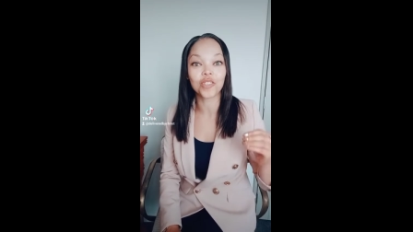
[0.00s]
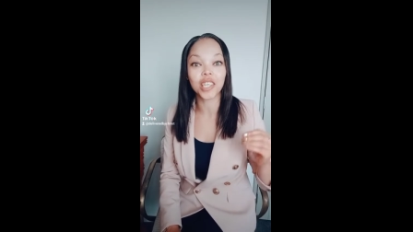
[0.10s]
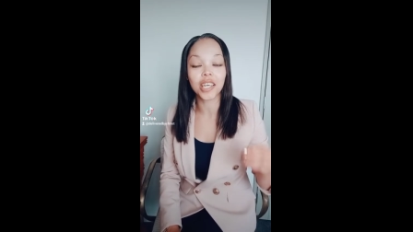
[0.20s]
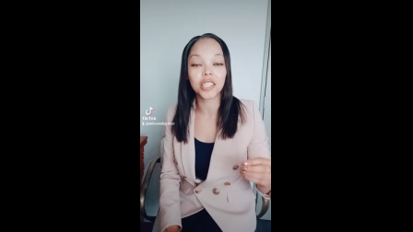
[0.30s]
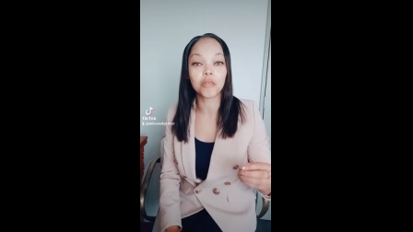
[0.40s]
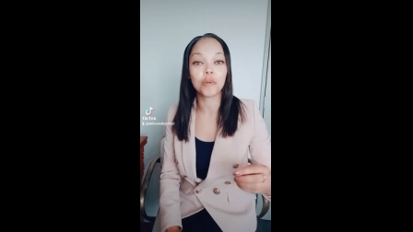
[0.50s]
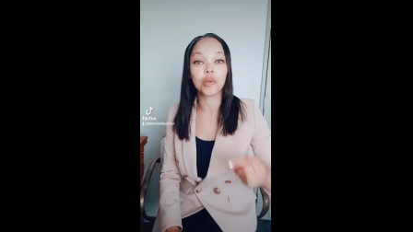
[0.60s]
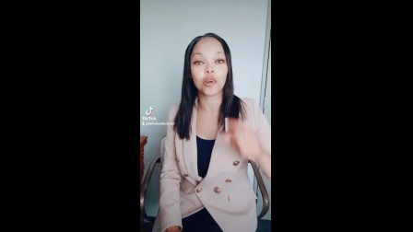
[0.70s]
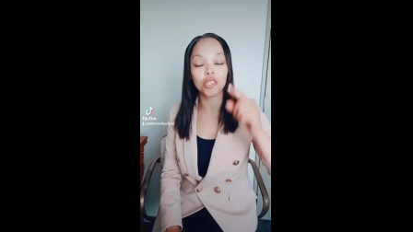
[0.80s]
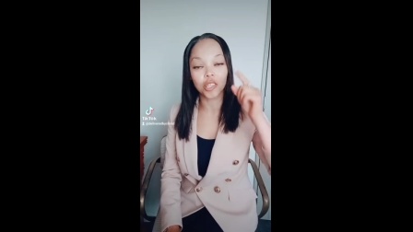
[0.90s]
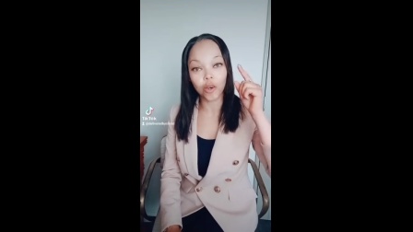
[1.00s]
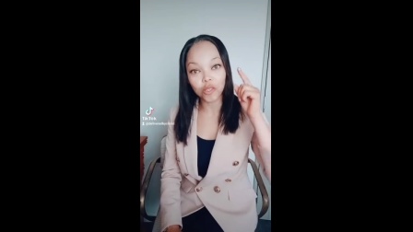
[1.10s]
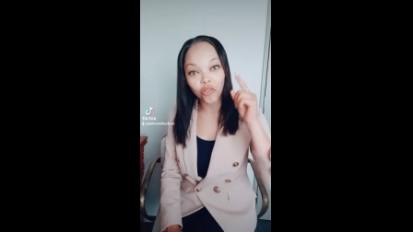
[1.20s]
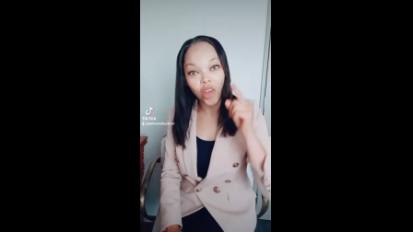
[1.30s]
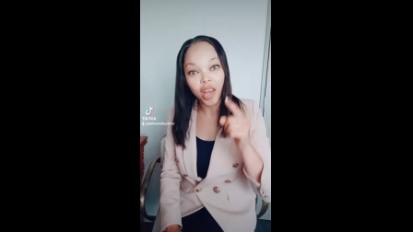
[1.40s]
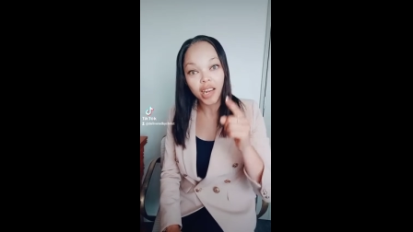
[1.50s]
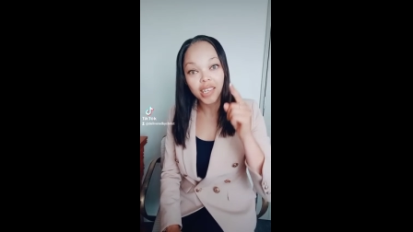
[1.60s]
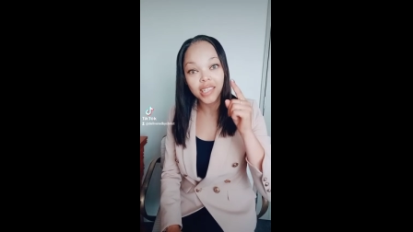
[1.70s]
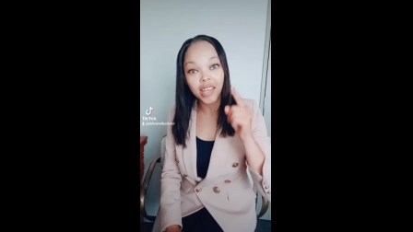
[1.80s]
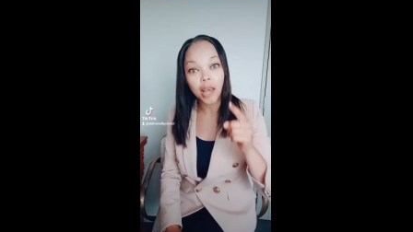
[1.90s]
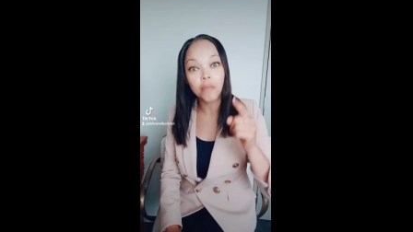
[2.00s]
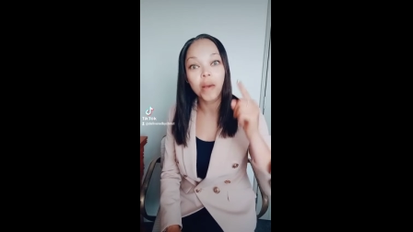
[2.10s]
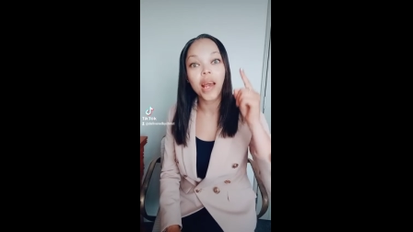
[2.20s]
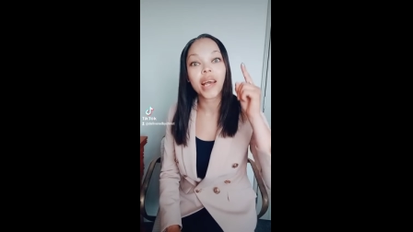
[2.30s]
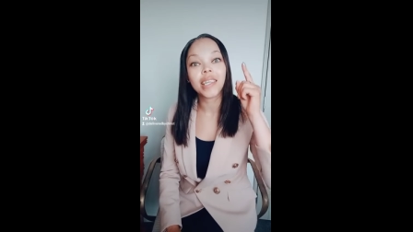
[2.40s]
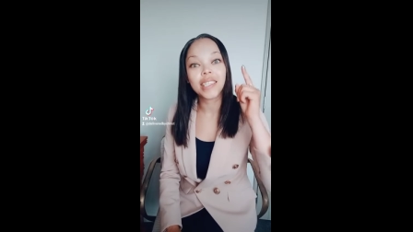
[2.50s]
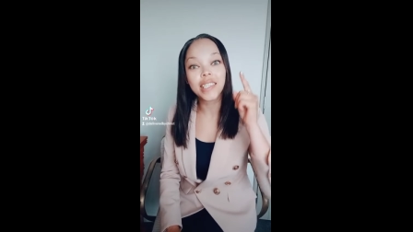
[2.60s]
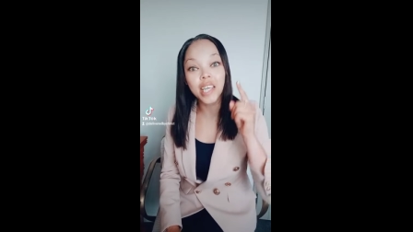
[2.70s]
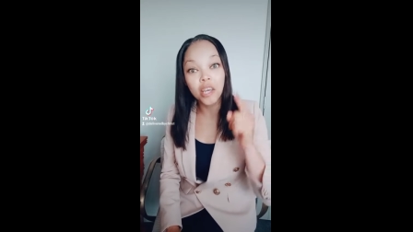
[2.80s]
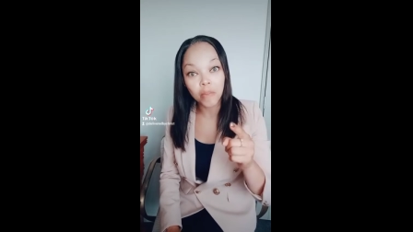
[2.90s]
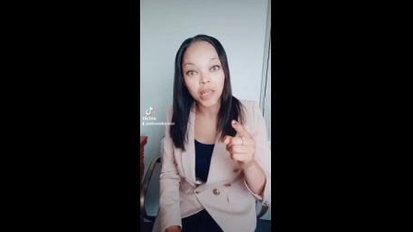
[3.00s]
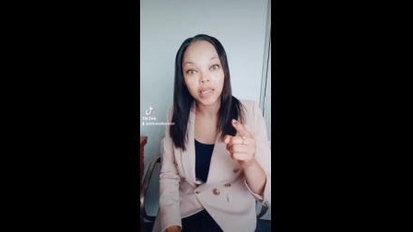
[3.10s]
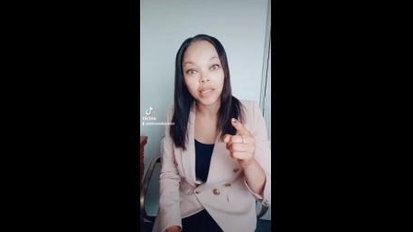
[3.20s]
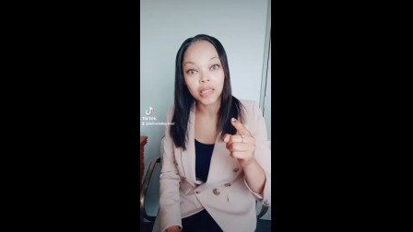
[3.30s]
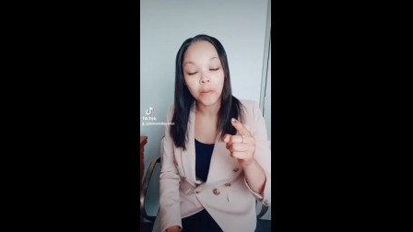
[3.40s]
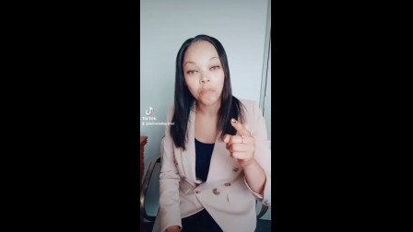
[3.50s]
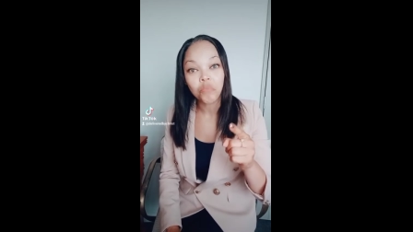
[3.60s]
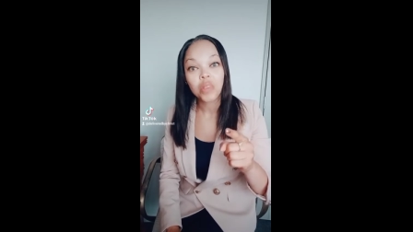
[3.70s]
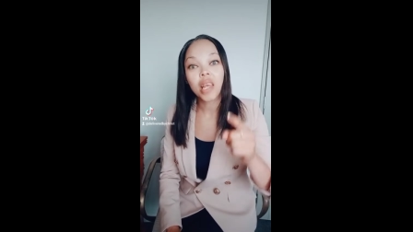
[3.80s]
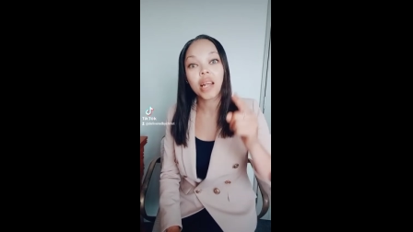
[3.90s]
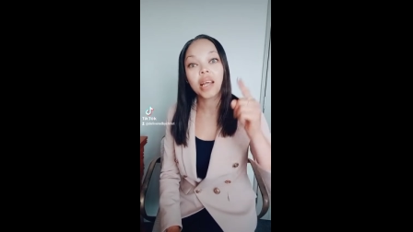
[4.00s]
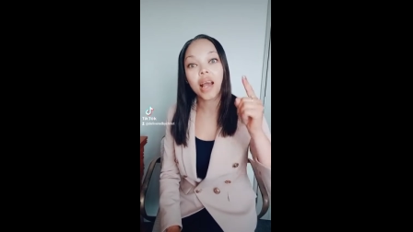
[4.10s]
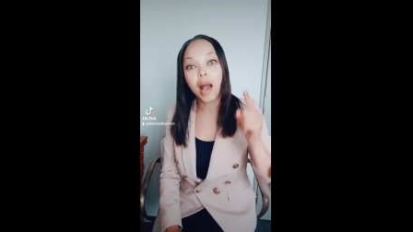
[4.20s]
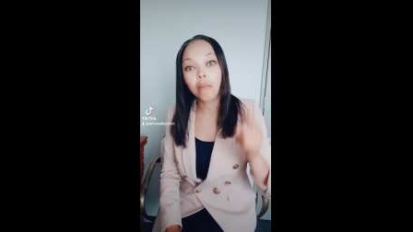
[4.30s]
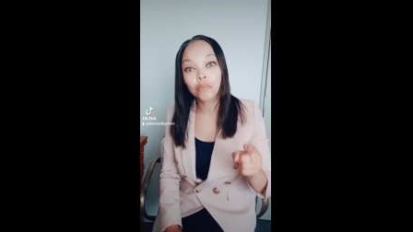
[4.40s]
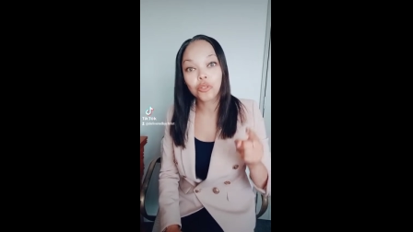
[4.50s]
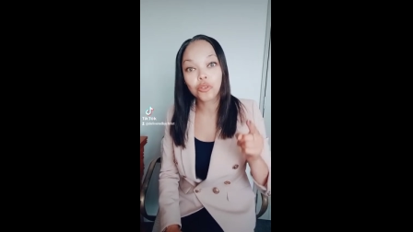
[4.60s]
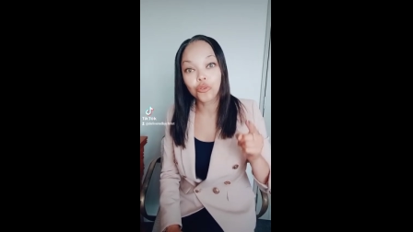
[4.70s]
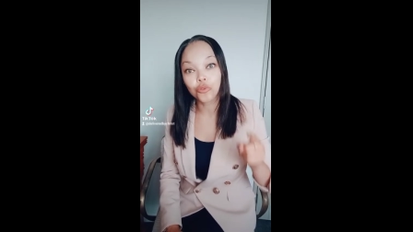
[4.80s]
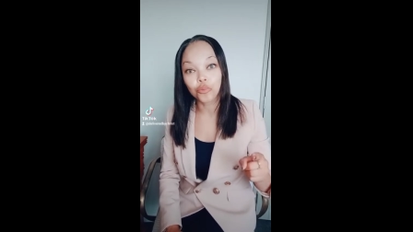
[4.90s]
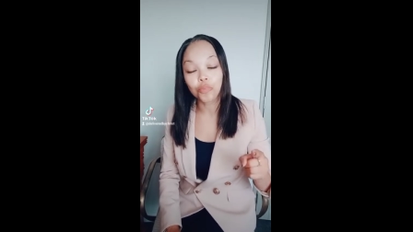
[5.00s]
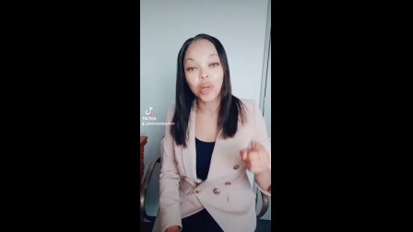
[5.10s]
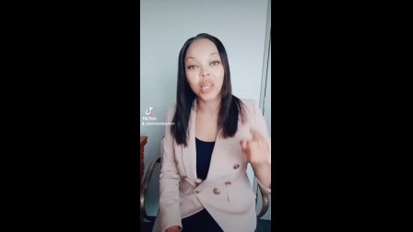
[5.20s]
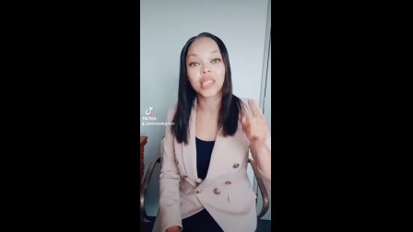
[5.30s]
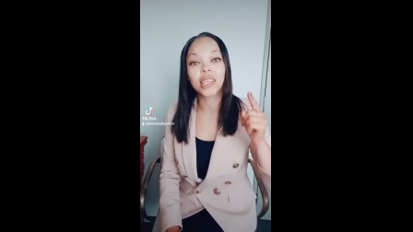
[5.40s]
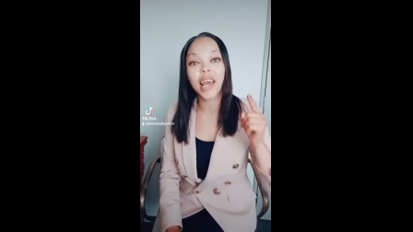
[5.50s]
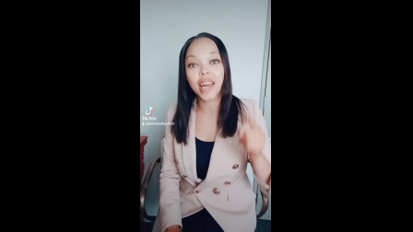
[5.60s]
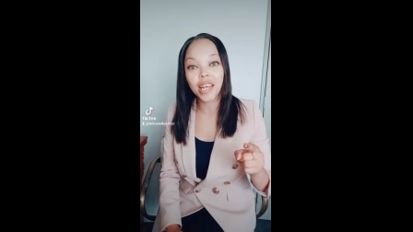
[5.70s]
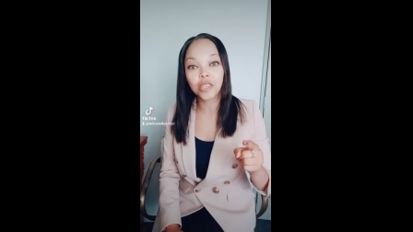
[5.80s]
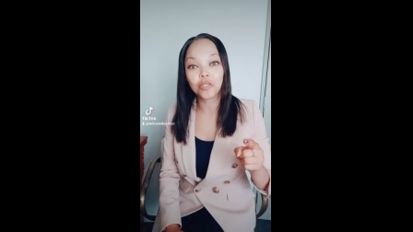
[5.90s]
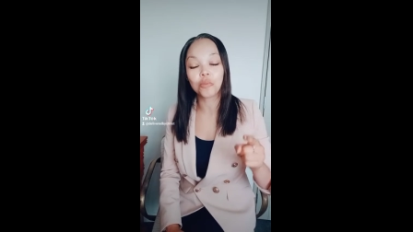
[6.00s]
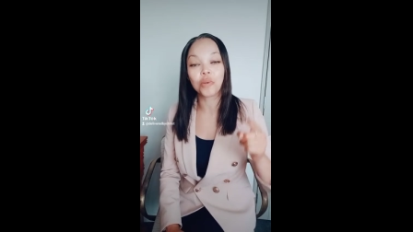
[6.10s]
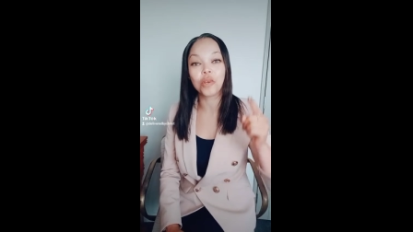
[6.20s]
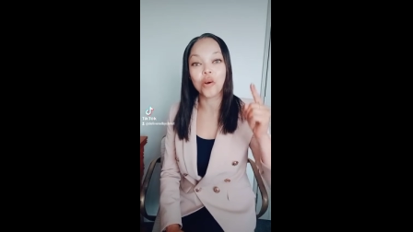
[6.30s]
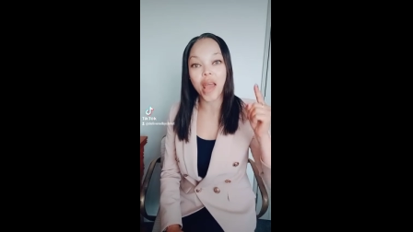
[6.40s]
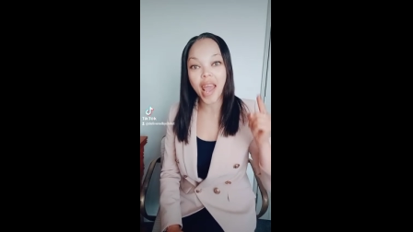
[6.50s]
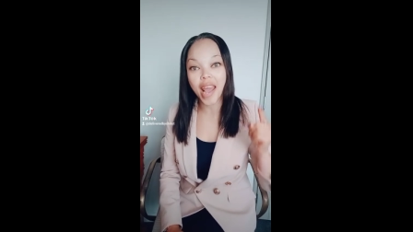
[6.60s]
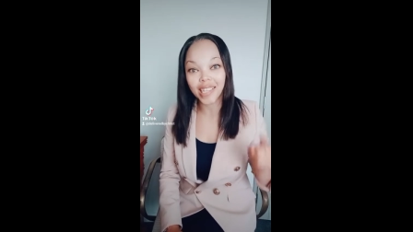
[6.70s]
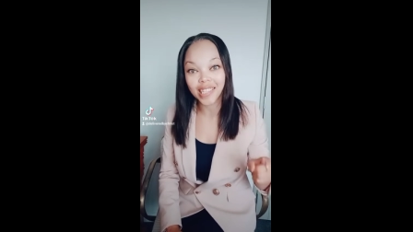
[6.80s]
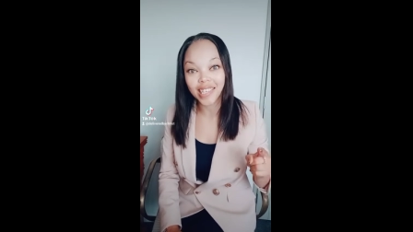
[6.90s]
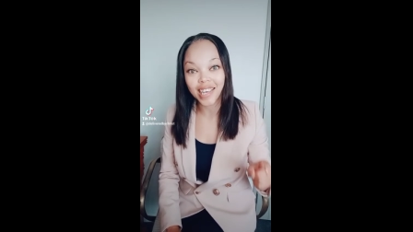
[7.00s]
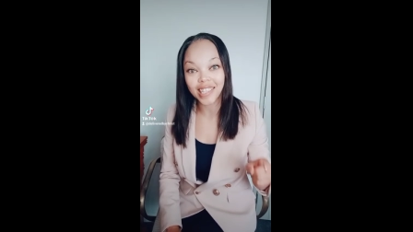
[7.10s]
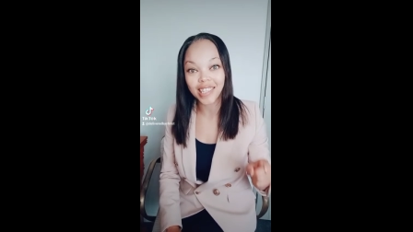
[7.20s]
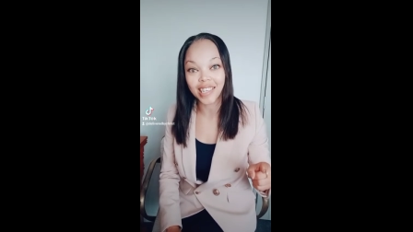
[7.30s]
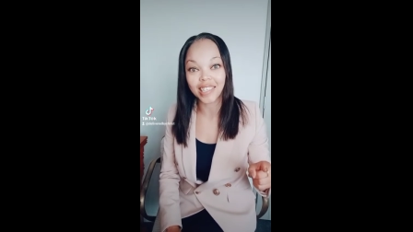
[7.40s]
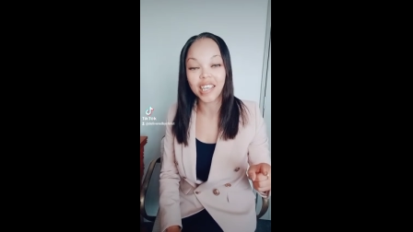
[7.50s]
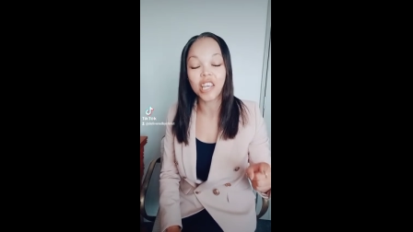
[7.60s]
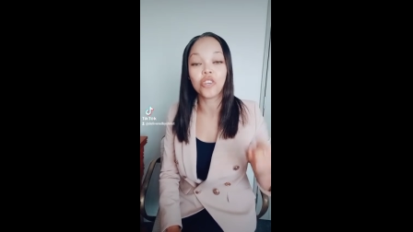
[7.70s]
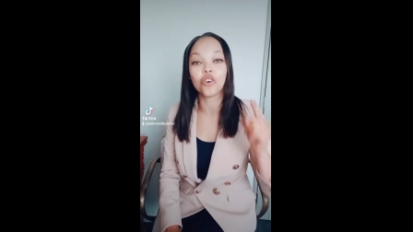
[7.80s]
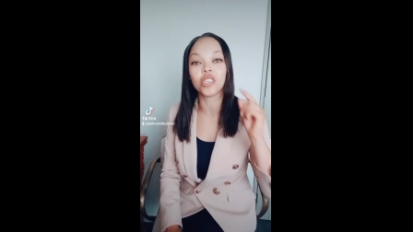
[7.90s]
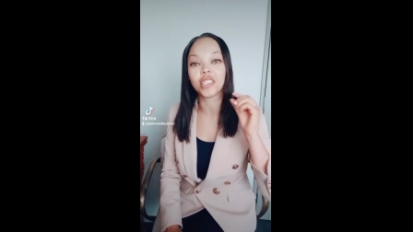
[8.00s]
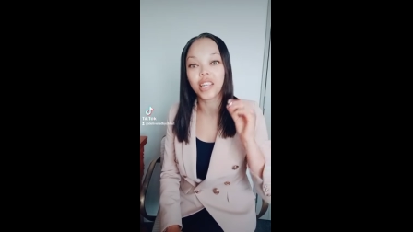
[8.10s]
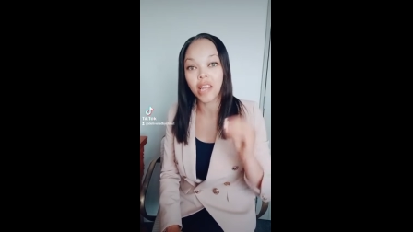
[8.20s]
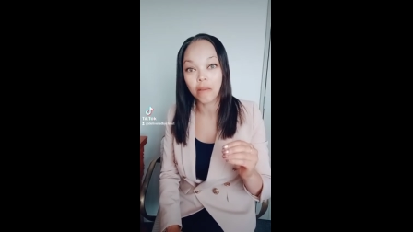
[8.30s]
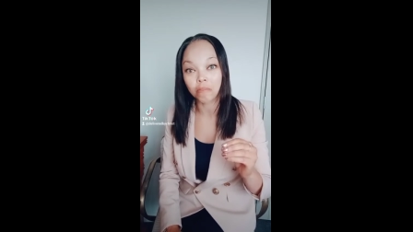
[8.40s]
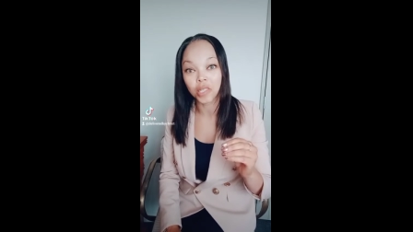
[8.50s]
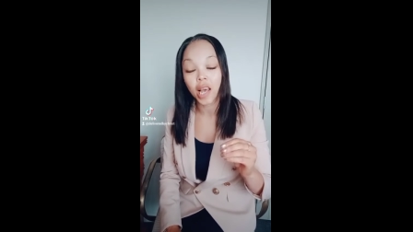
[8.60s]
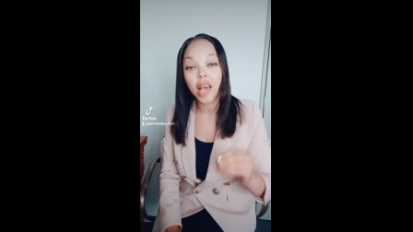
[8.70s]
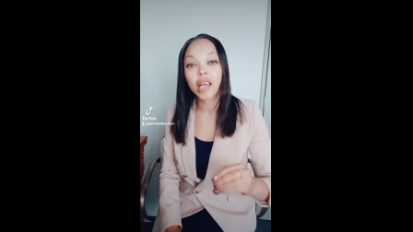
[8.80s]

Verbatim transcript: Satan because those very same demons that come to you pretending to be your ancestors in your dreams,